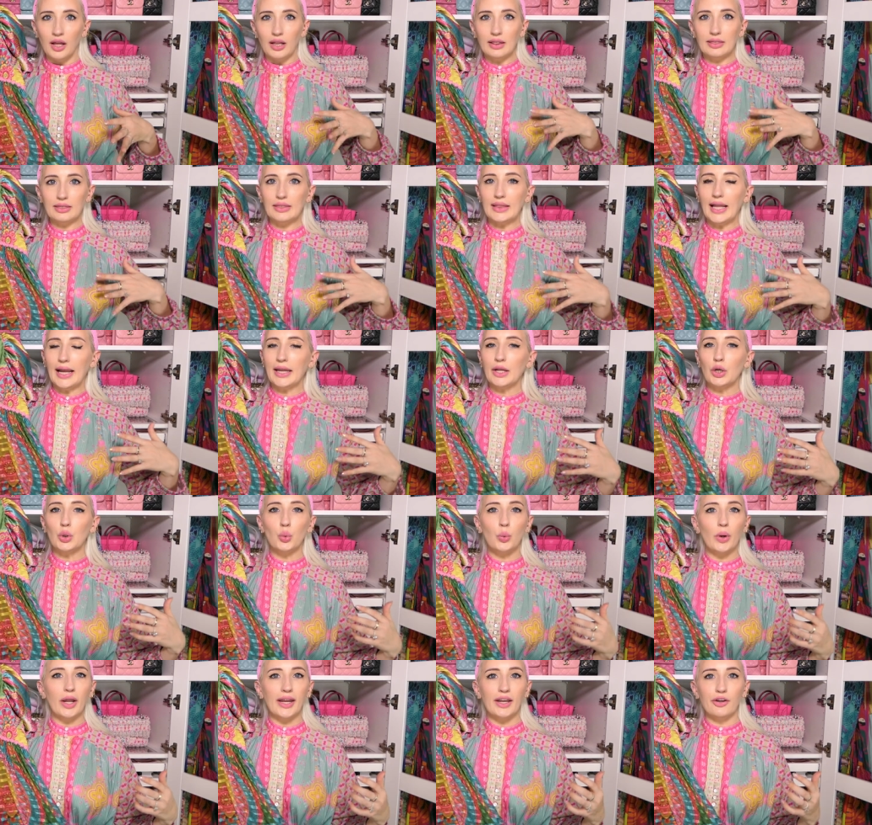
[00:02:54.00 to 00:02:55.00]

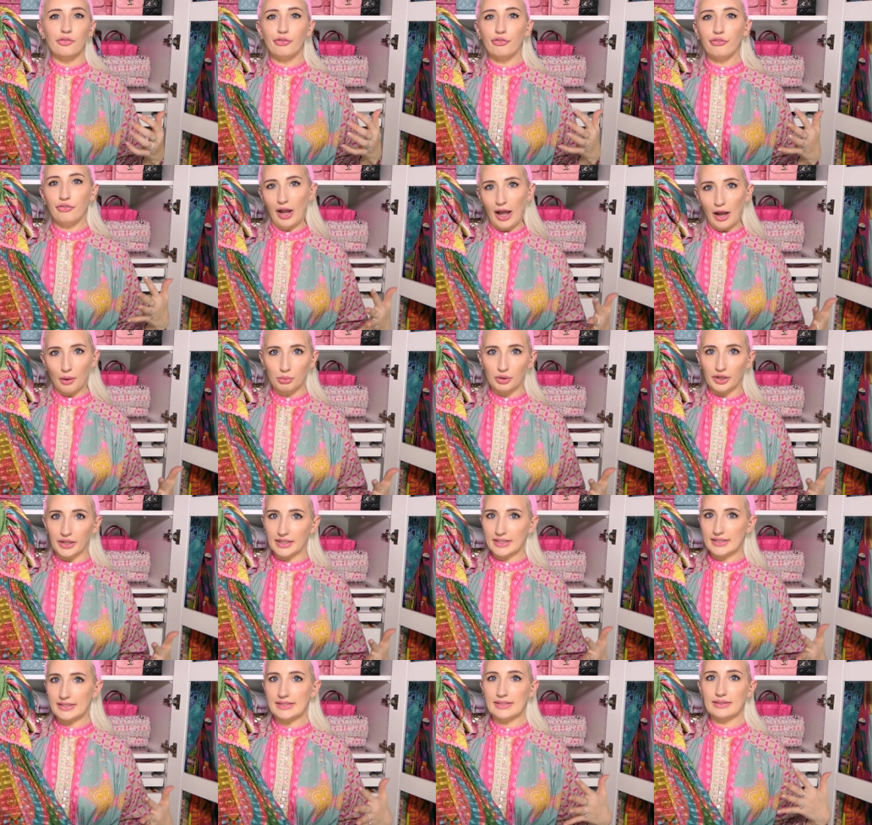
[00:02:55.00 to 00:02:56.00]
lightweight
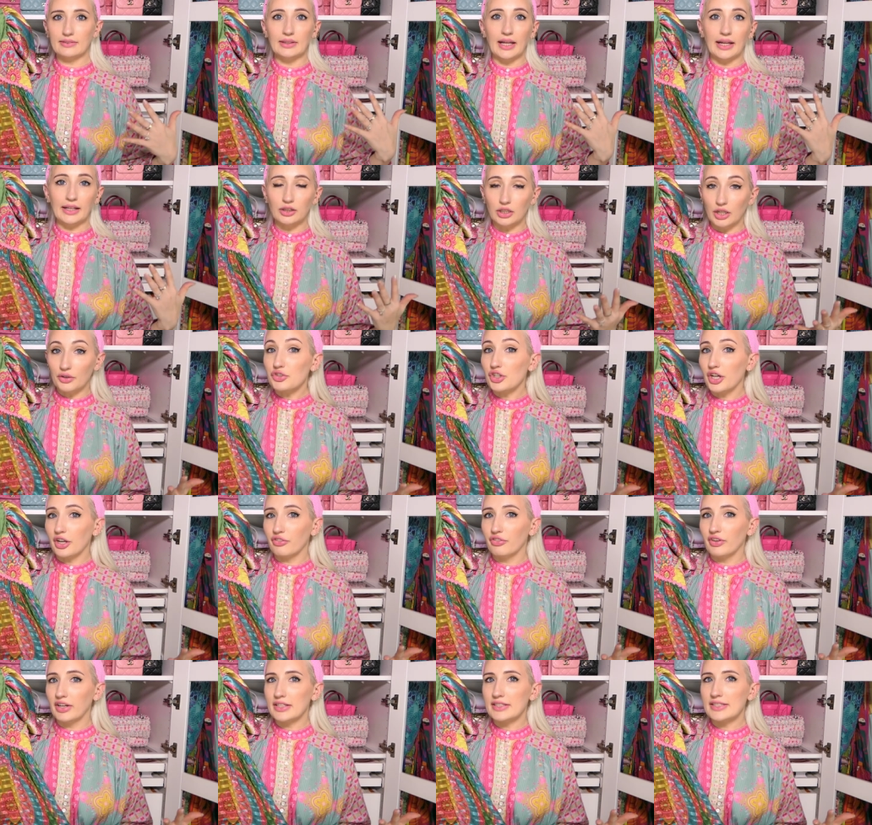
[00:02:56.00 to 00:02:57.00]
fabrics like Love Shack
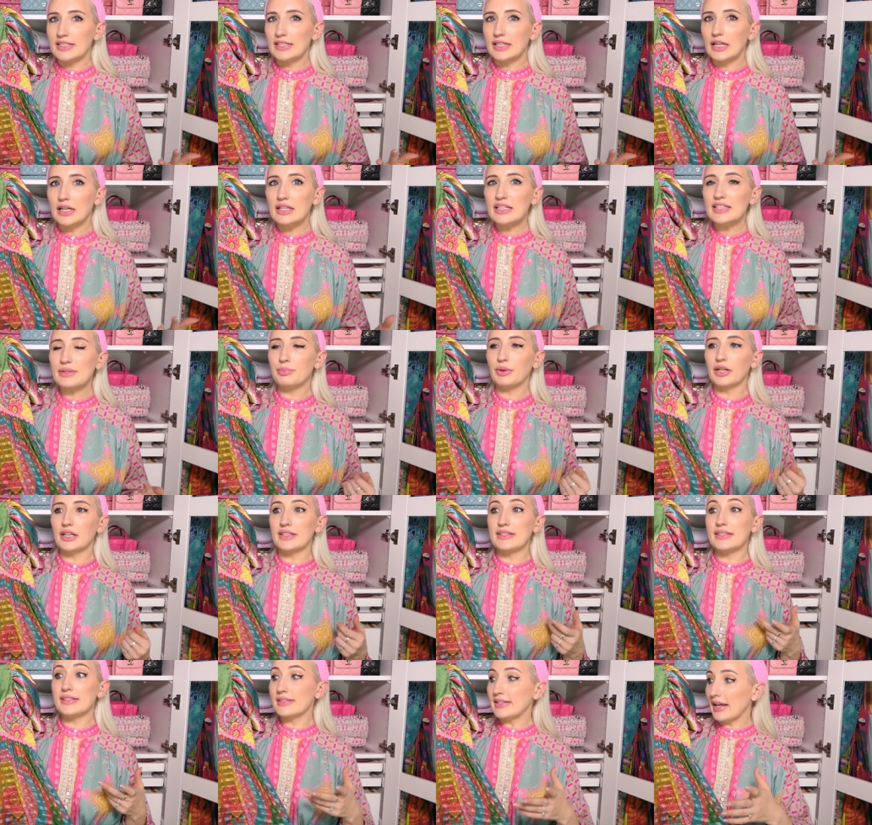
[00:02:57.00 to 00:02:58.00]
Fancy does but
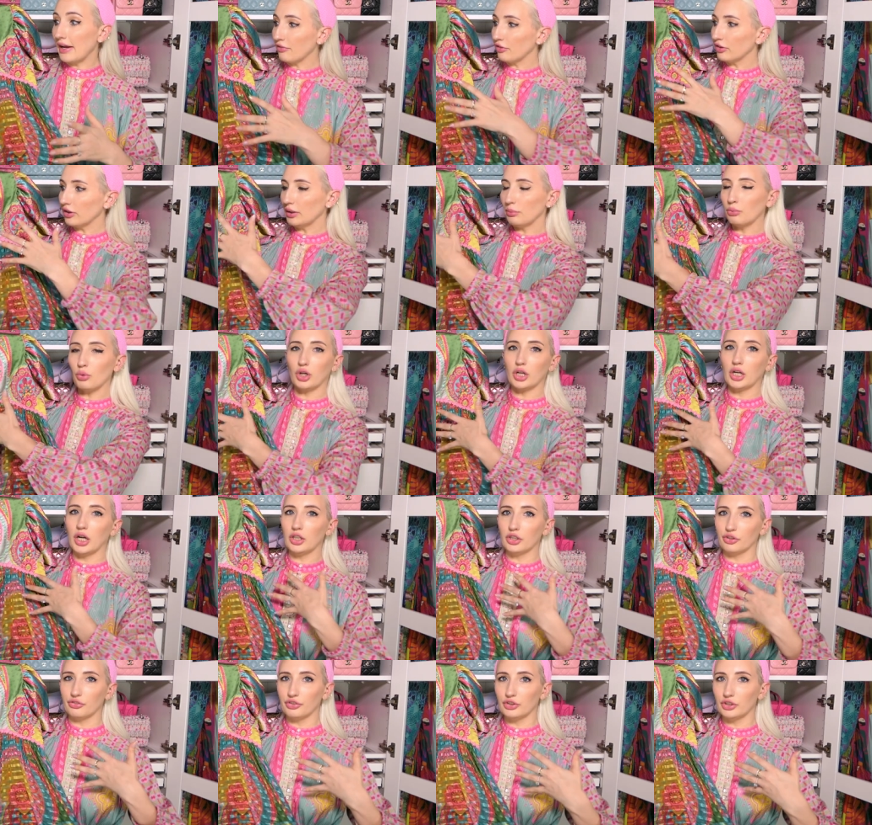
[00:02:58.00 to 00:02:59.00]
it's definitely more
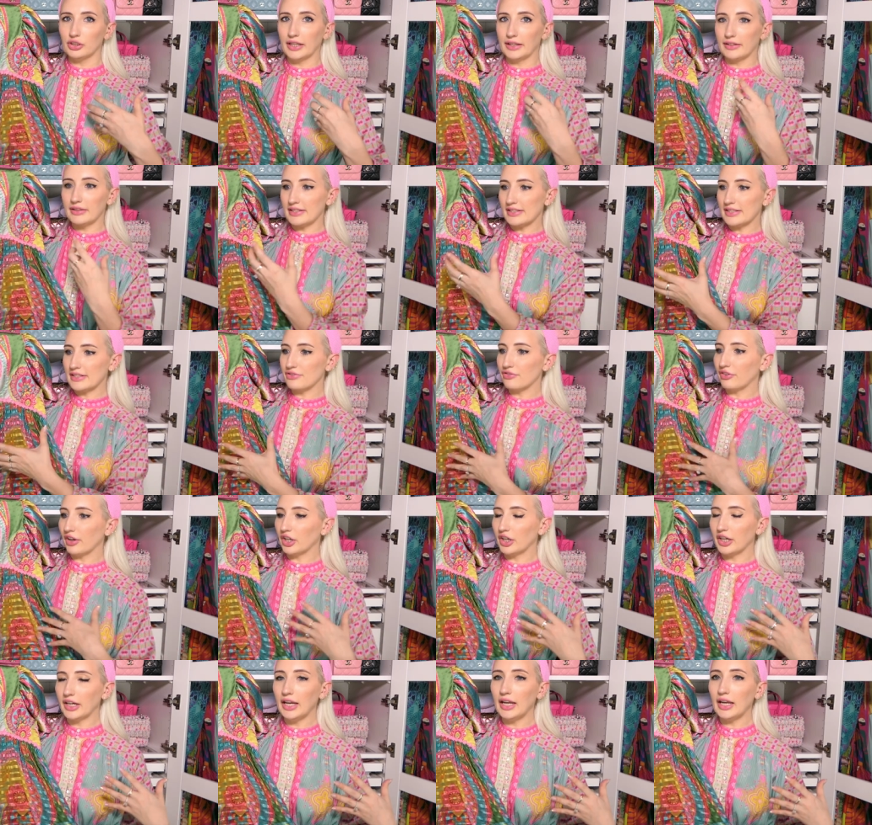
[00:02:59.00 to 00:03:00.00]
colorful like this is
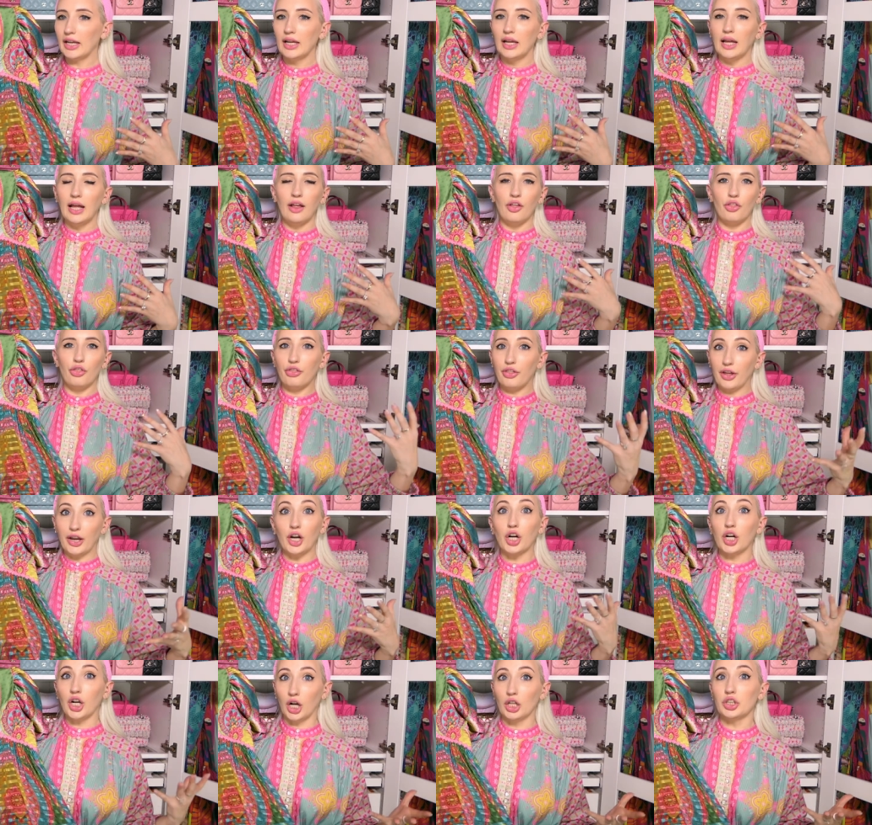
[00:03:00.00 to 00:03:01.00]
very
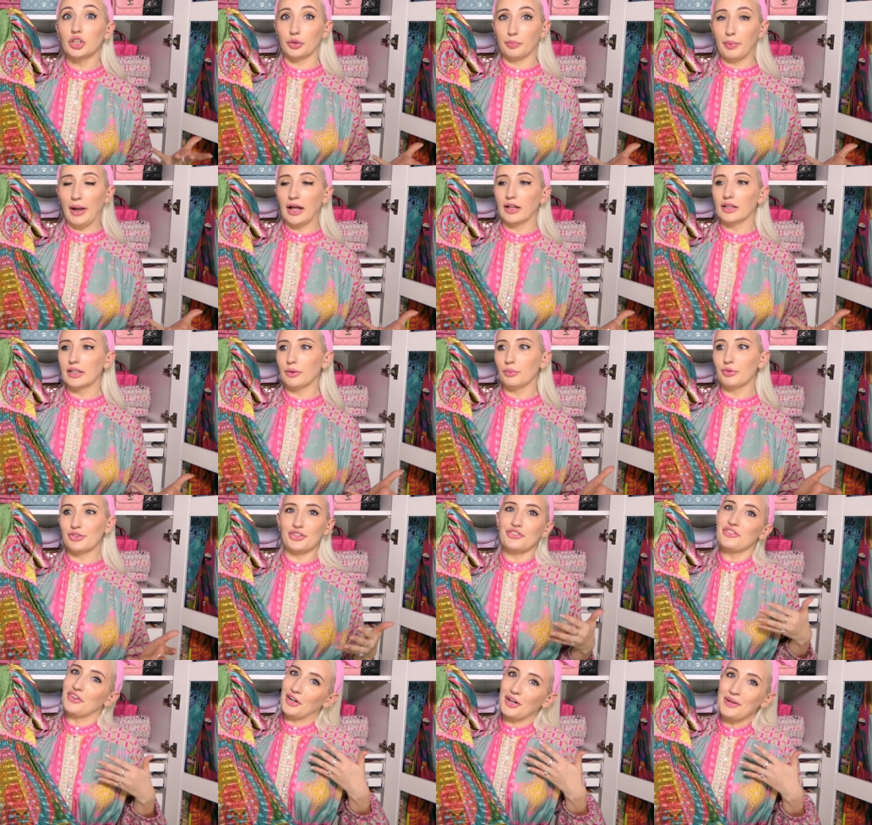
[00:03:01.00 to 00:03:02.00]
their color palette, which
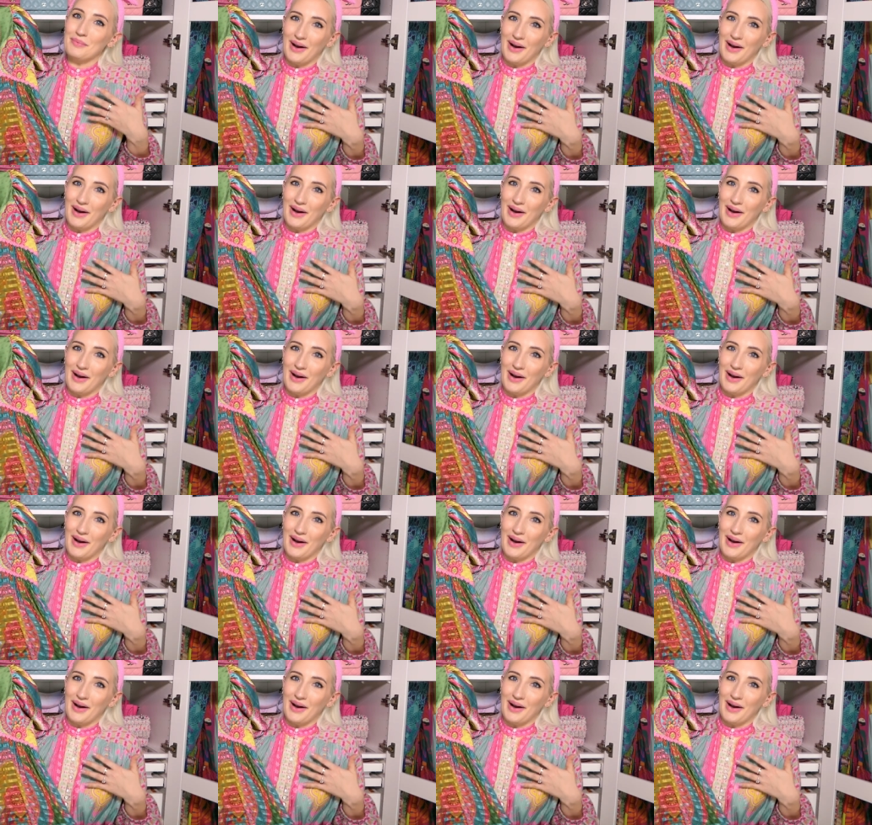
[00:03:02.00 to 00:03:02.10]
is very